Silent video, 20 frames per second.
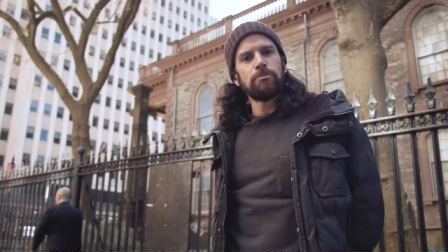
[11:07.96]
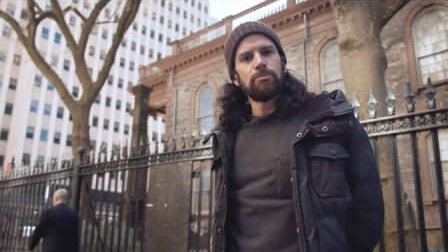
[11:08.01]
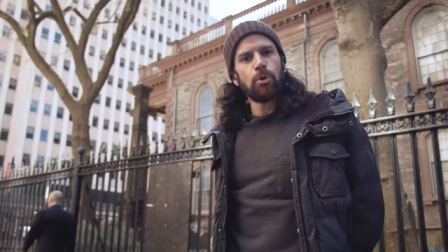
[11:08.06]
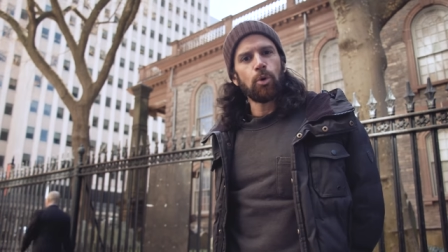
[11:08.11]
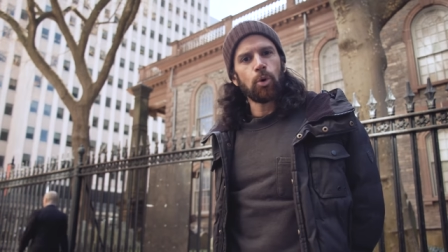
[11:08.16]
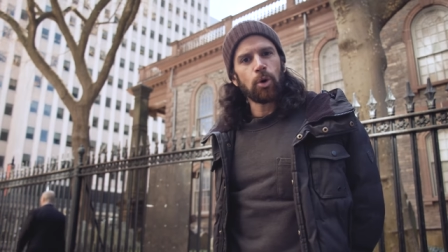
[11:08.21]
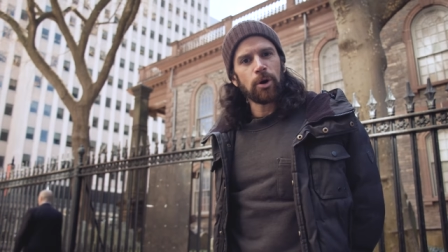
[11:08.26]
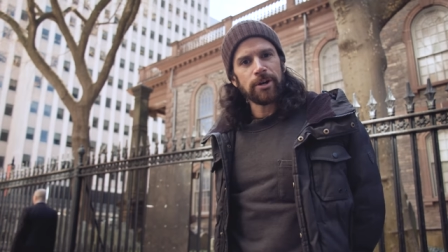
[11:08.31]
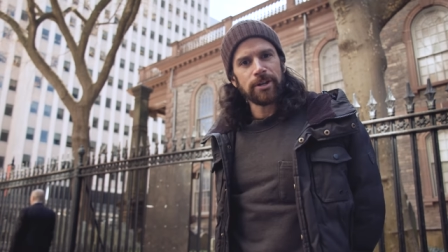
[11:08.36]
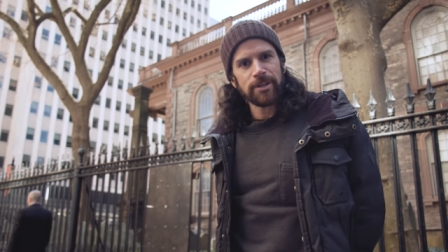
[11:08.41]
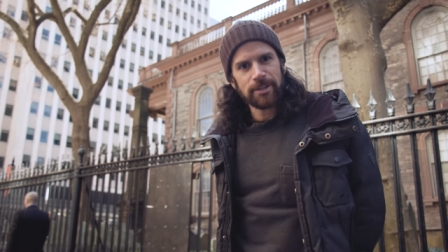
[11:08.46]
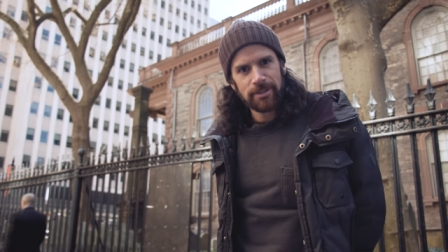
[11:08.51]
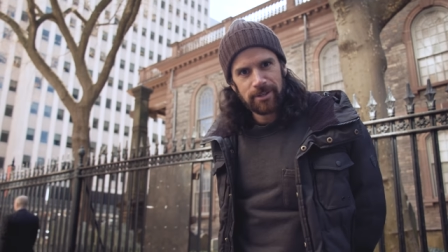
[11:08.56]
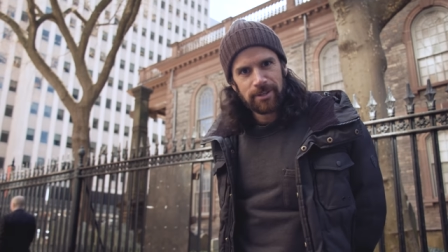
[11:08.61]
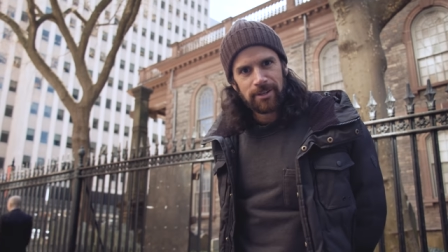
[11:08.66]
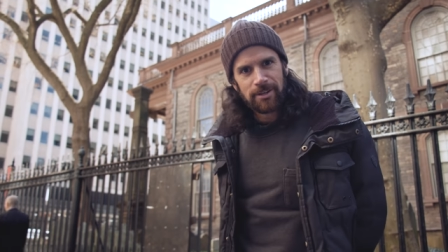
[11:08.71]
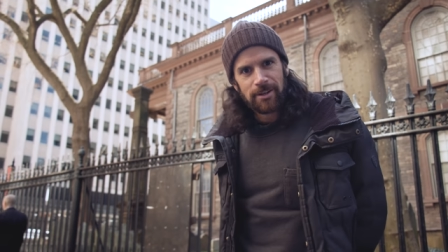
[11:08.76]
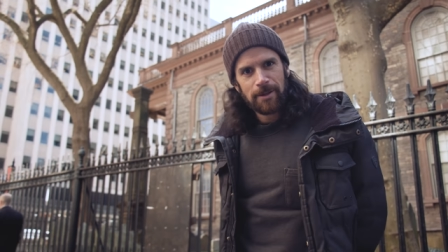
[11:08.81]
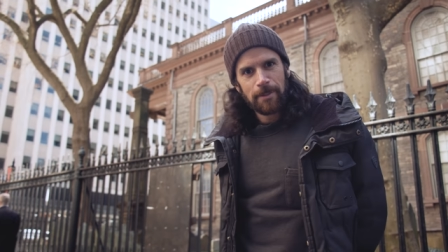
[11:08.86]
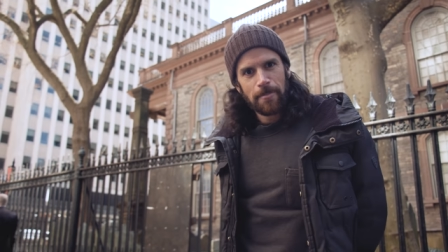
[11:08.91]
Board
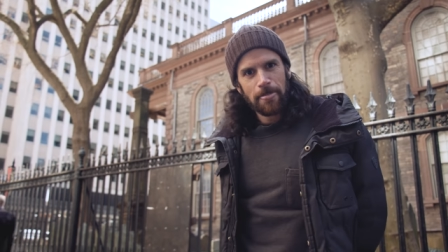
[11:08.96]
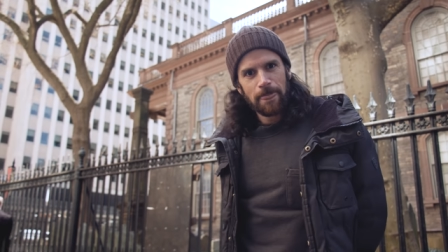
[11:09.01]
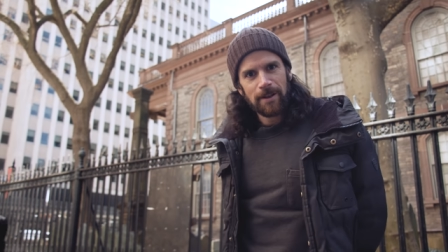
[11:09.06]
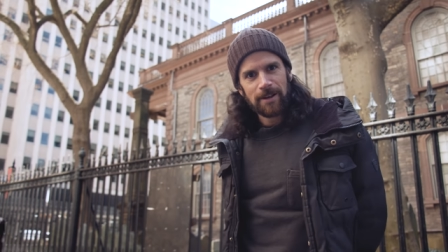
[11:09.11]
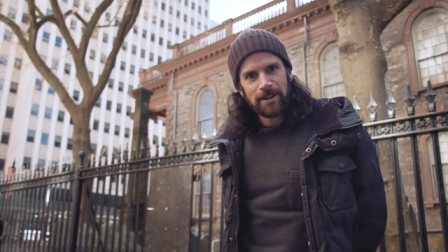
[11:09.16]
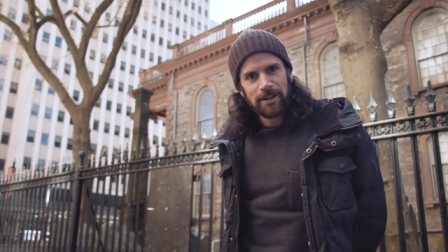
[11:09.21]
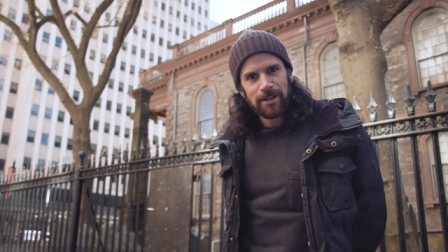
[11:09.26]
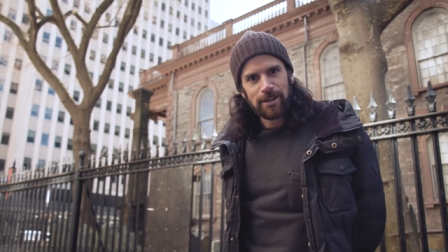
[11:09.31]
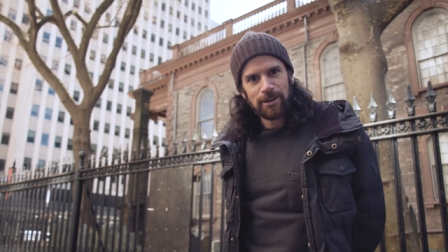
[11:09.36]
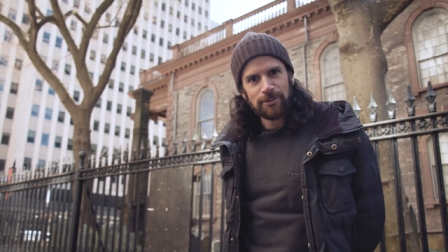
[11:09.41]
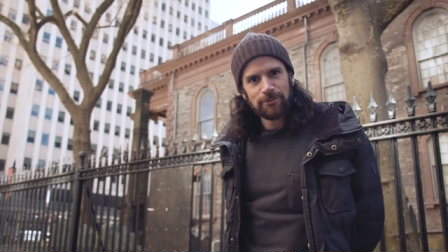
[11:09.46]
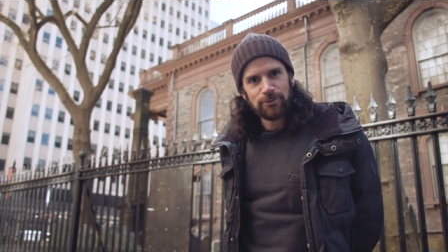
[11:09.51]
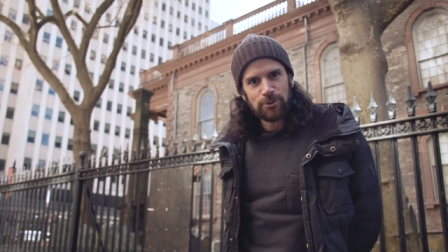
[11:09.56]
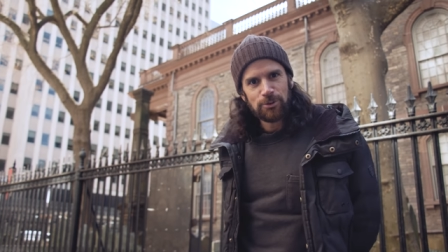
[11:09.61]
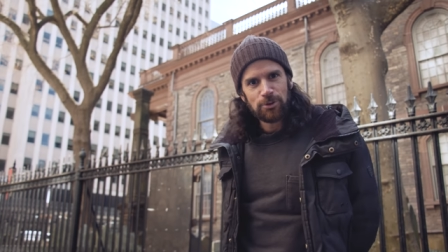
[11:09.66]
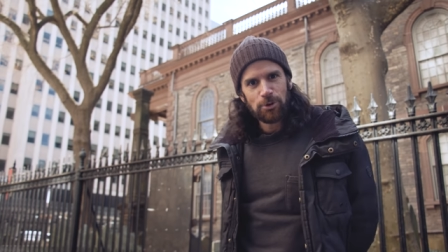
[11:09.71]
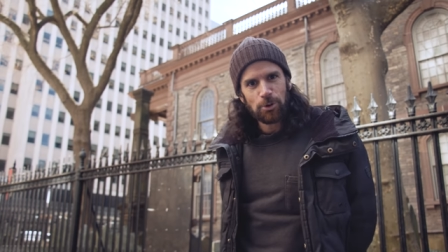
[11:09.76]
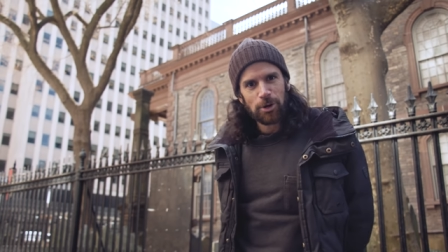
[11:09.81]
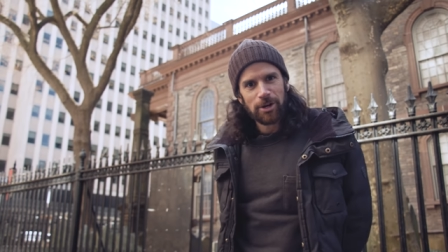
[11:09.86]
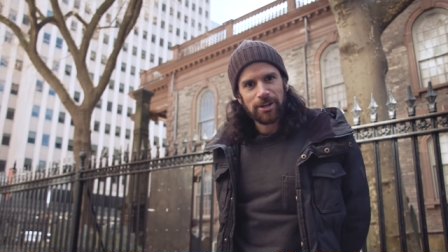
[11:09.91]
uh, of New
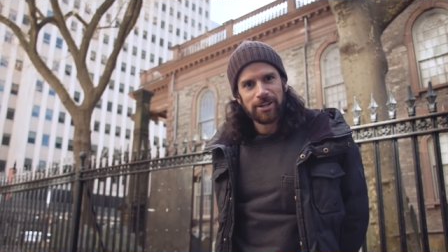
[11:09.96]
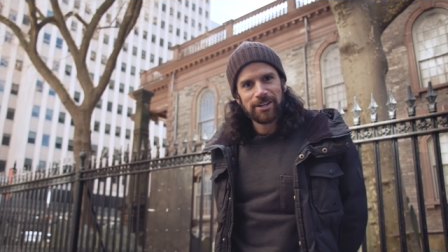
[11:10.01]
York.